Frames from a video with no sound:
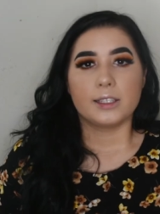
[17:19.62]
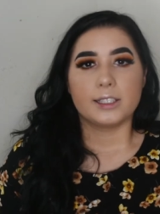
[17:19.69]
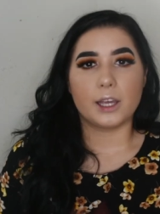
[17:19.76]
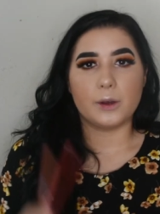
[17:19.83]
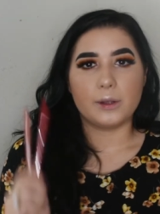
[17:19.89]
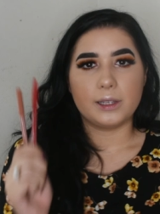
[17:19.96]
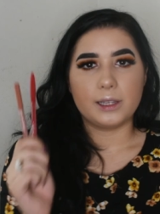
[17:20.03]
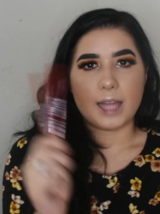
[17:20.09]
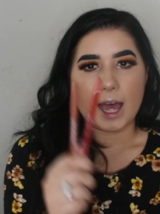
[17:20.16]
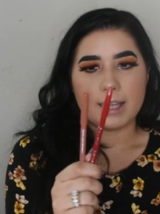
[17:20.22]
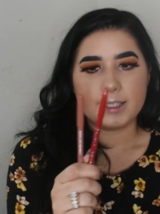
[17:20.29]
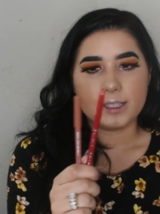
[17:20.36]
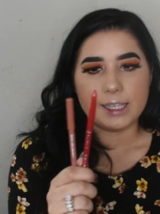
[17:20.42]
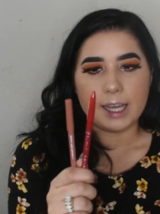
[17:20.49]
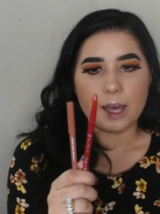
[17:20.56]
So
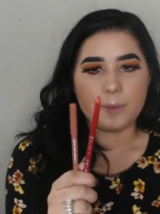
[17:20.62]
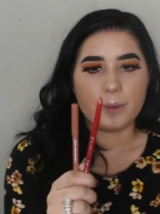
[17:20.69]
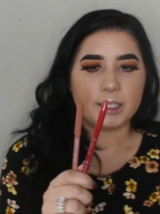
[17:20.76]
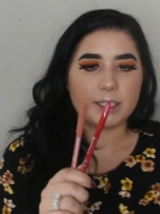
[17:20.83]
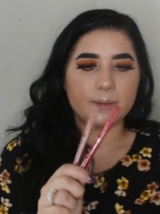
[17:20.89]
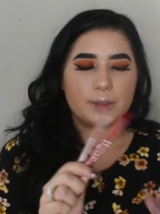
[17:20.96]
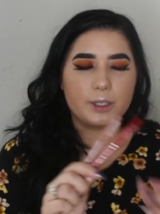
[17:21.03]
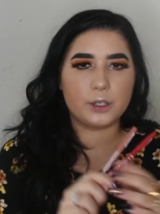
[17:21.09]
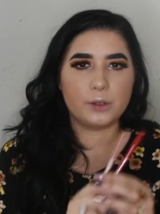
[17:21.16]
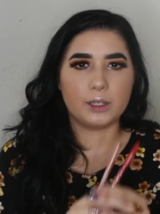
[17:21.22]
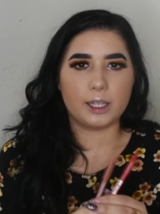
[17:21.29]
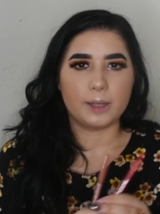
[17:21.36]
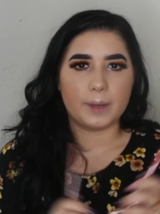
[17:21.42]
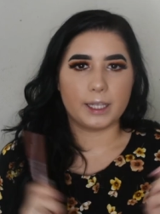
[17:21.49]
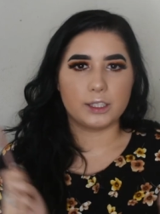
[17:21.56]
lastly, I picked up two
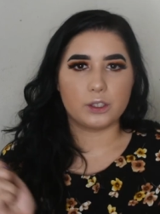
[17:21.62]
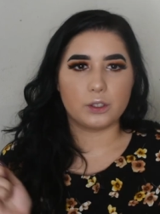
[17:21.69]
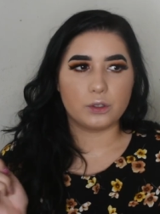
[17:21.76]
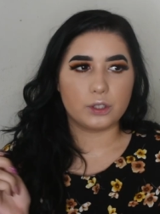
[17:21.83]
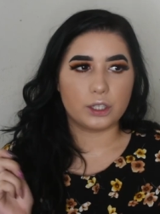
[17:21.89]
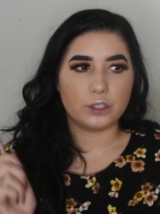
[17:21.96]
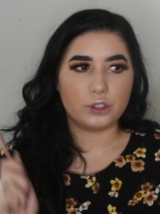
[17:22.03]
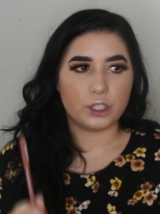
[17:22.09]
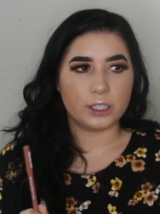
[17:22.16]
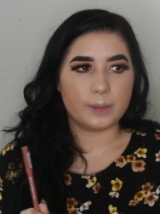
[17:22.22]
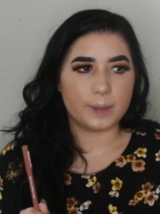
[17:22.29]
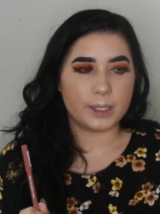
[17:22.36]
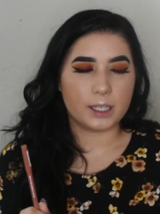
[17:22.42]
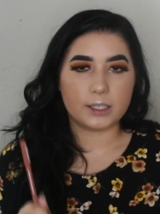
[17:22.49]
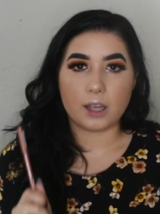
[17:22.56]
lip pencils
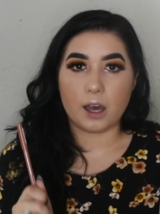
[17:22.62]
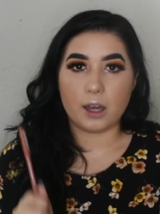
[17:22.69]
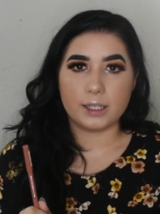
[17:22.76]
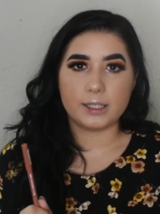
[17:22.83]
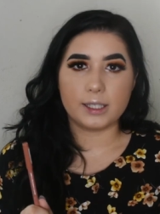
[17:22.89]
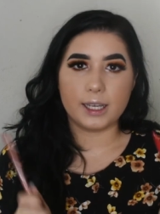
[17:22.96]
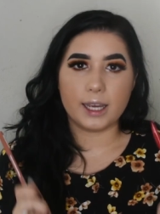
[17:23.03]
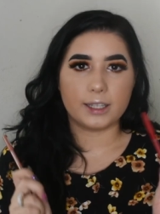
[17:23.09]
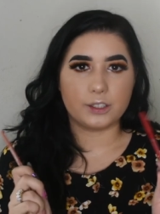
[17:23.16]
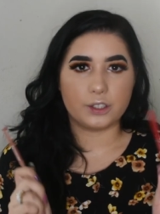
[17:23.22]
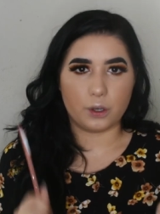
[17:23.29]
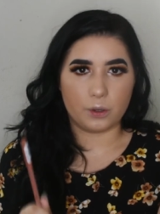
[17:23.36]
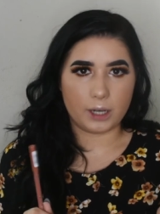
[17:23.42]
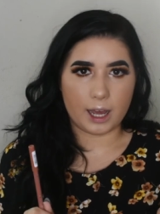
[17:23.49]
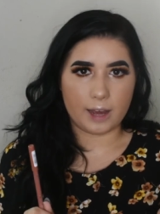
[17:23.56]
just because honestly I
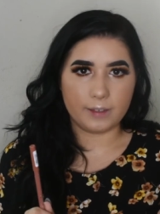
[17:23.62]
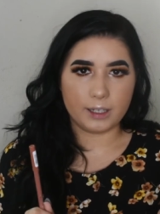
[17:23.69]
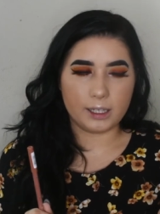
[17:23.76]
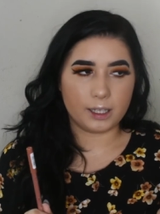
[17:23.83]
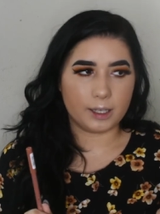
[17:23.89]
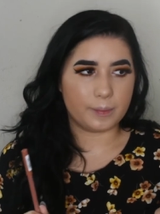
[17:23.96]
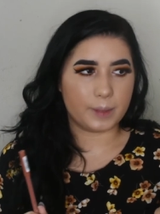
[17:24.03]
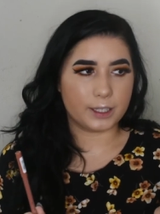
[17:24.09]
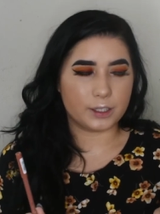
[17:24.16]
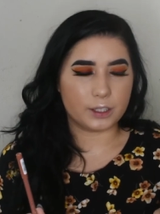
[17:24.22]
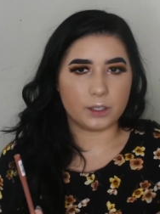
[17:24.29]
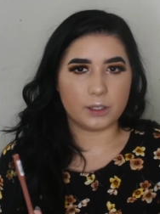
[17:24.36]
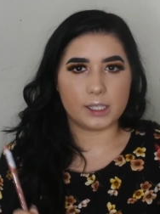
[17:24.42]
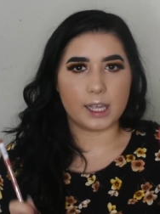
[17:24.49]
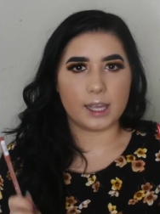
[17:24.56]
don't have any lip
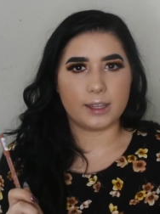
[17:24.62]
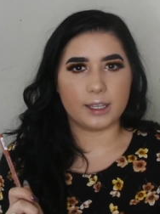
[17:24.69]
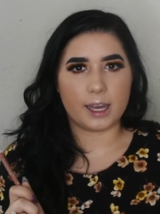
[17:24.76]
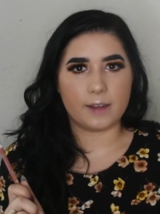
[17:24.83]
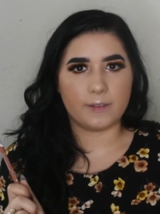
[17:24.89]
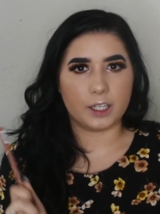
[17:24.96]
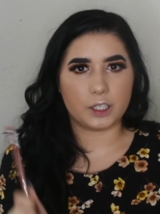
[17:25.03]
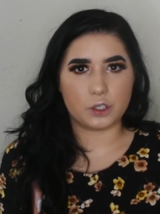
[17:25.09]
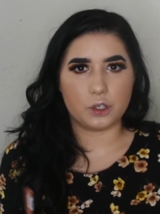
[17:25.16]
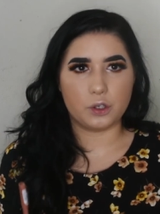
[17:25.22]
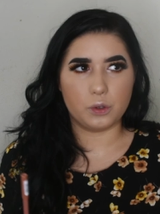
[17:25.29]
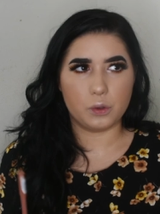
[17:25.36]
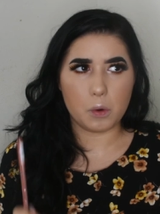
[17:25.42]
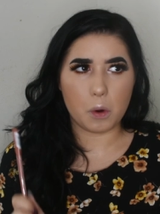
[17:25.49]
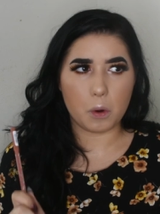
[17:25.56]
pencils. I think I have like
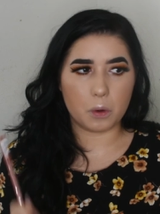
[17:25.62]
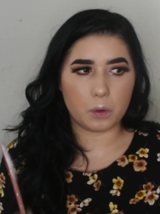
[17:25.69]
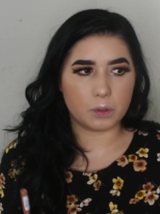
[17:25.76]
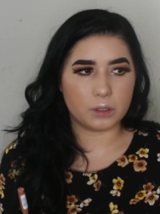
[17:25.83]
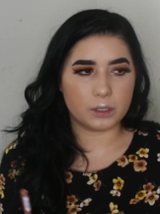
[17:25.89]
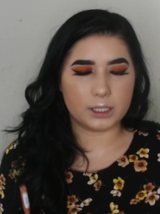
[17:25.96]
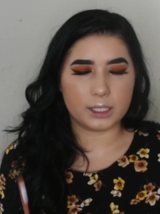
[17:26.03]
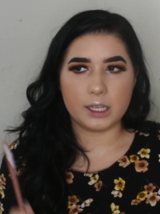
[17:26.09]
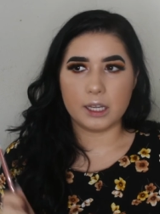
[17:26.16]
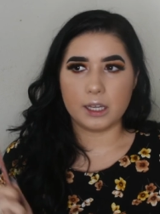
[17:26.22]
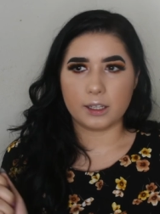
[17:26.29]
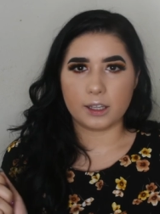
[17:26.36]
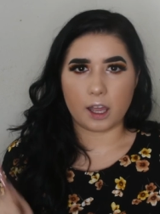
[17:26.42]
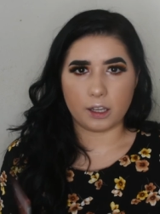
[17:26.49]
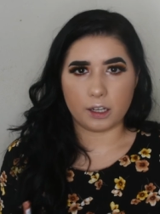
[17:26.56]
two old
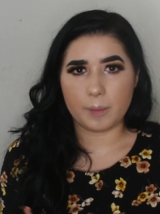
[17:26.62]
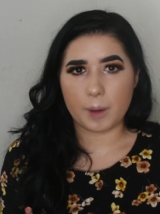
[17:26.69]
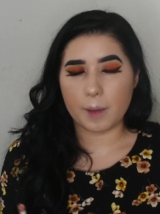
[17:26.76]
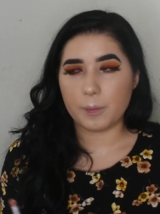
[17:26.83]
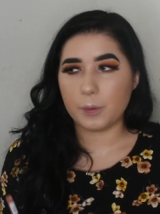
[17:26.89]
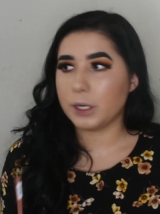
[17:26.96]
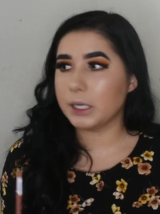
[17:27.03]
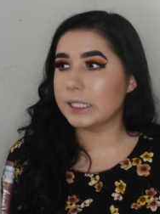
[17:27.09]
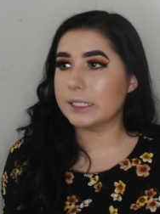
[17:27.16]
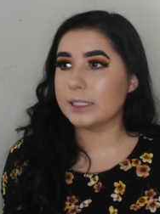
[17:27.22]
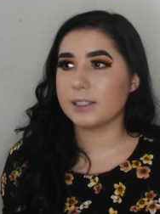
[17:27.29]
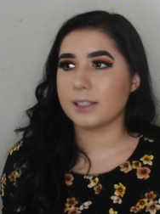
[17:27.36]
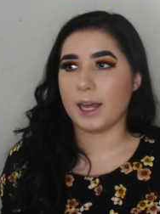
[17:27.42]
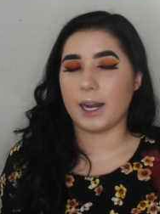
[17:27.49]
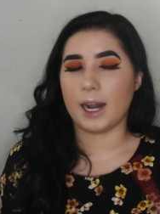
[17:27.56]
ColourPop
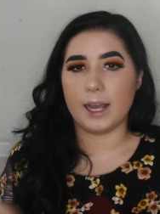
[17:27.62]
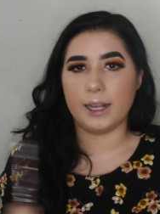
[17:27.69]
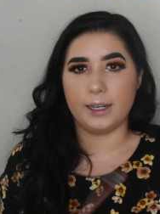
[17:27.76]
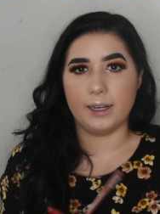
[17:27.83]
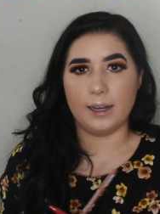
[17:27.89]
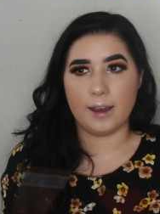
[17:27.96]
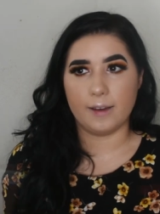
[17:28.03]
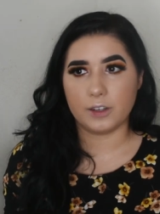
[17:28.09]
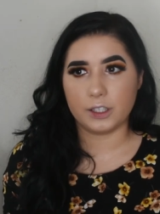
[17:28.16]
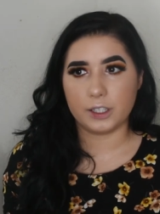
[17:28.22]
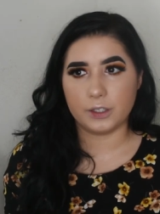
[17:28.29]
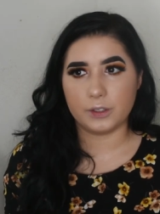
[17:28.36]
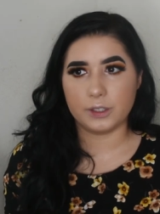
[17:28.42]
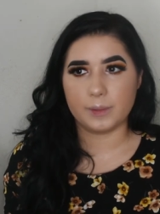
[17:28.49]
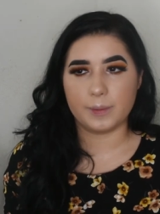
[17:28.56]
ones that I never
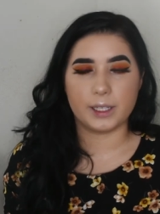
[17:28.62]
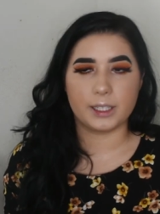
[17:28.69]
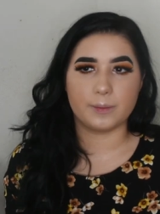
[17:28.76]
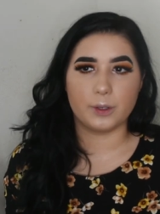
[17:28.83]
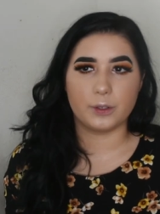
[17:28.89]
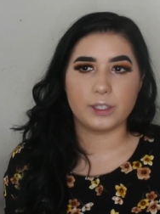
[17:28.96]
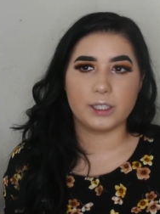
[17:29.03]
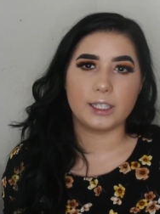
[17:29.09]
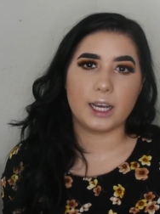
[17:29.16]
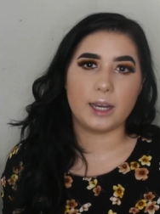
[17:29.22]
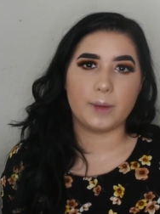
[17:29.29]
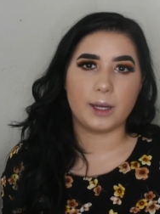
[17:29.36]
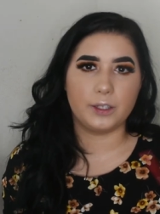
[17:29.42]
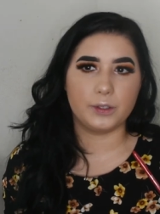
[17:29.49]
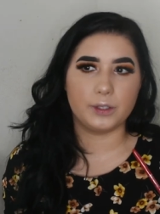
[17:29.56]
use because most of the
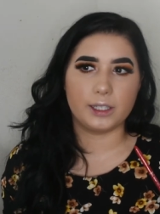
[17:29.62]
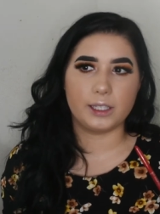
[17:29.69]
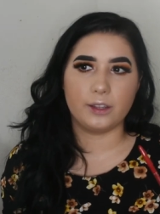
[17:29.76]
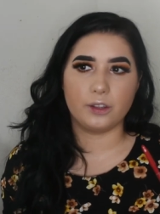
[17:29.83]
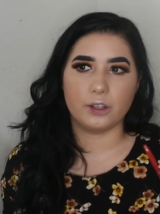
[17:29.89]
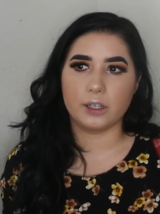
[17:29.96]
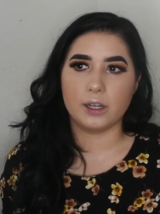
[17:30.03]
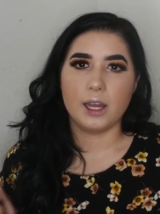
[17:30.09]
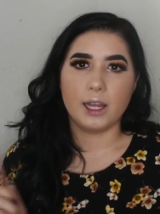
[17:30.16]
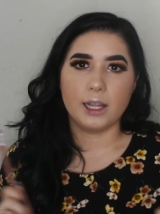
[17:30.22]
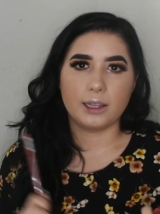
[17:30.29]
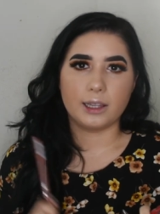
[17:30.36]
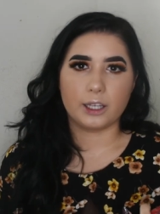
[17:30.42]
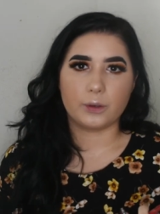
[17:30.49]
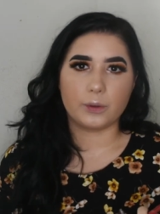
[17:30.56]
time I use either
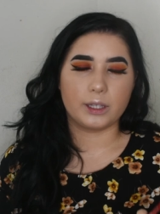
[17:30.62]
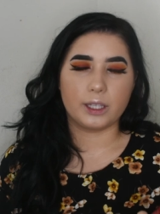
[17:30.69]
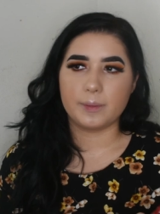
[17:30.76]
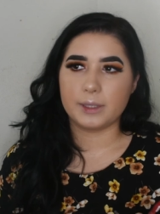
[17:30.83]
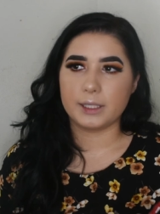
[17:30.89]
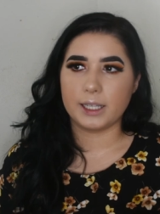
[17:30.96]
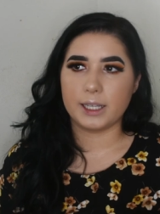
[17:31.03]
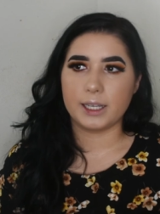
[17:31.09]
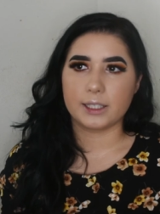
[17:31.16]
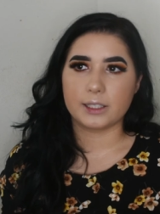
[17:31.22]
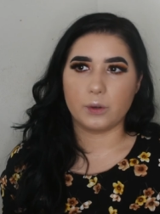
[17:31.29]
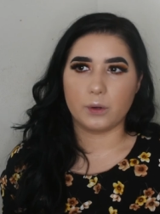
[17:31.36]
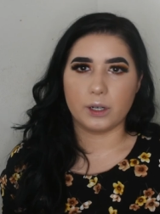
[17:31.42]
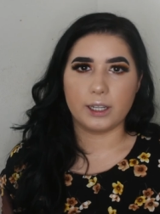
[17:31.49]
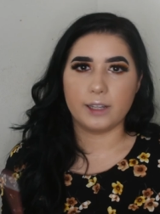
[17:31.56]
liquid lipsticks
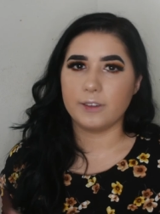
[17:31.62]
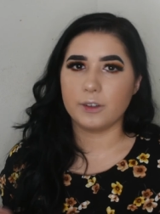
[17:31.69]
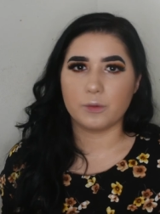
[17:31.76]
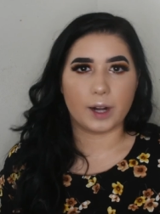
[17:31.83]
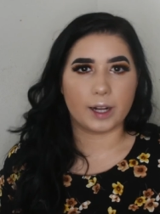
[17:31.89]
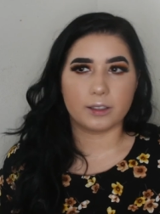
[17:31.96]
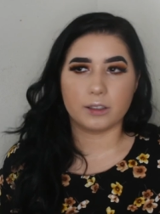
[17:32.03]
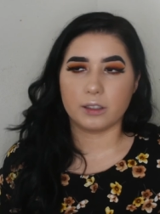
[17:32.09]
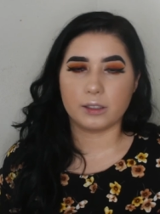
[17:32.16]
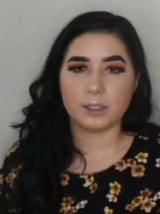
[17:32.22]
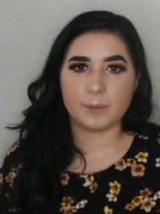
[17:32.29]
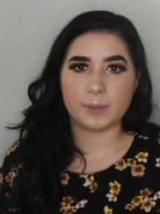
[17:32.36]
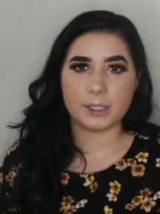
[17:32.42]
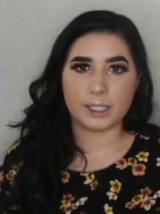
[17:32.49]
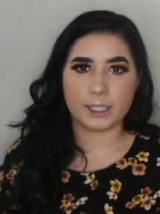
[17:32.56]
or even regular
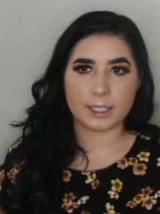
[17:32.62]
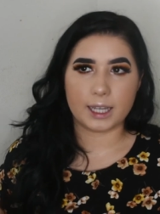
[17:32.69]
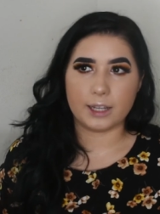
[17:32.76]
lipsticks.